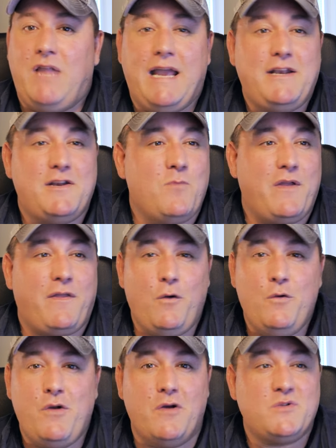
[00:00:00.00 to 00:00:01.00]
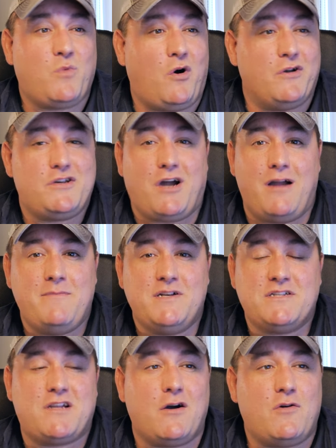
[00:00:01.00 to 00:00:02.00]
laden with who knows what,
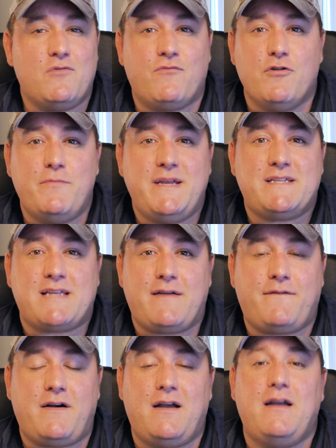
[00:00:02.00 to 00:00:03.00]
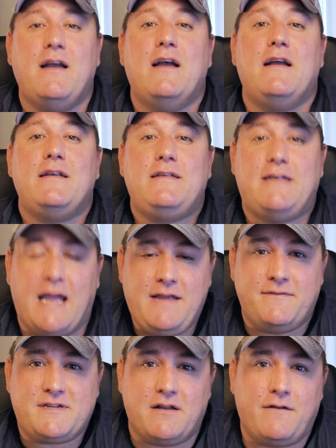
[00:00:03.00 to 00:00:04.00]
diamonds, gold, ruby, sapphire.
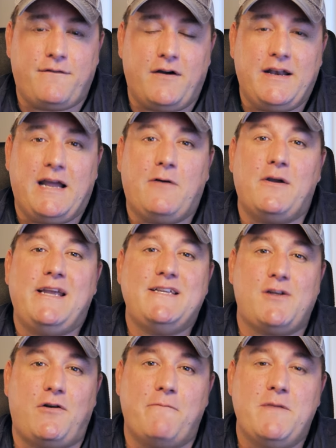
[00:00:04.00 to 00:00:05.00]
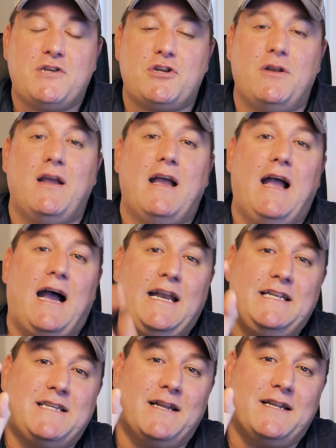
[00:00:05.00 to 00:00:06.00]
Dave's gonna find out, he's on a mission, and
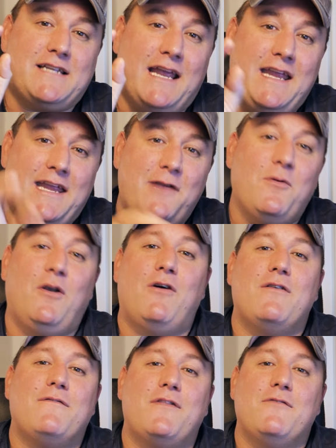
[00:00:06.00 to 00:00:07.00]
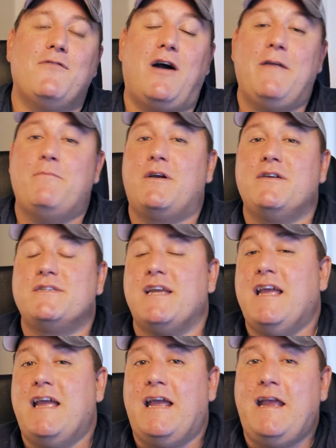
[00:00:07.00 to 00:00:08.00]
he's gonna take you along for the ride, because
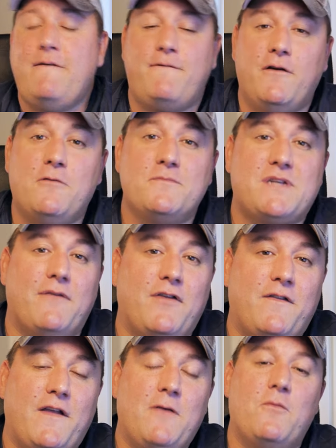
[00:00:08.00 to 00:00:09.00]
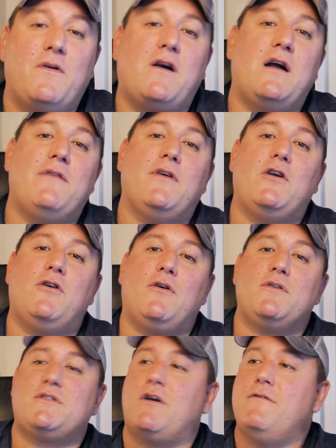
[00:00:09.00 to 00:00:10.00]
he films everything with kind of a
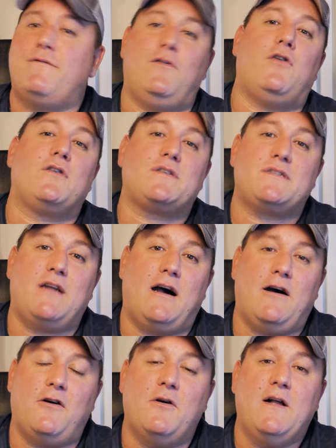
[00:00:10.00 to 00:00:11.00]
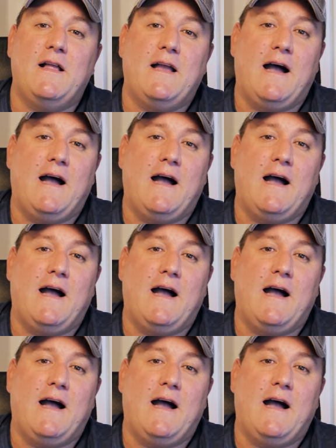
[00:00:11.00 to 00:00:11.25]
gonzo vlog style,